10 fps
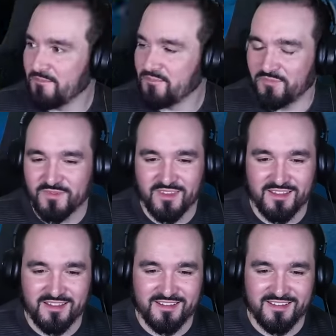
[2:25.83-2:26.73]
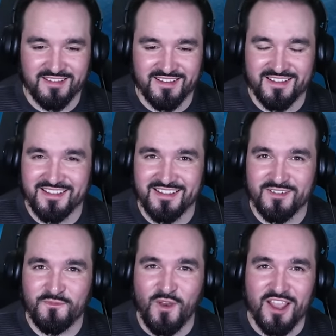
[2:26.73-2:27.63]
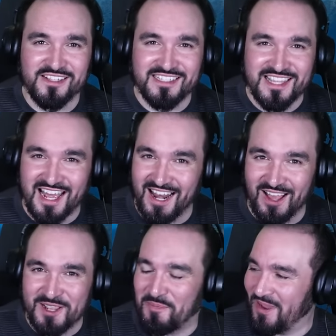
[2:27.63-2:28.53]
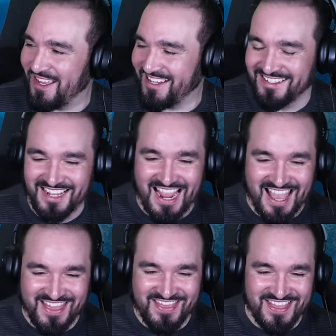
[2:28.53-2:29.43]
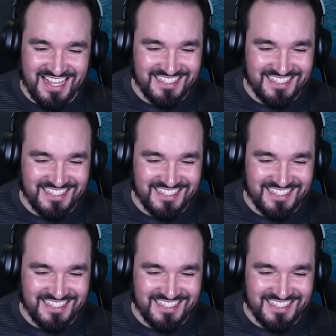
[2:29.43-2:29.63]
smack the like button. Find that like button and then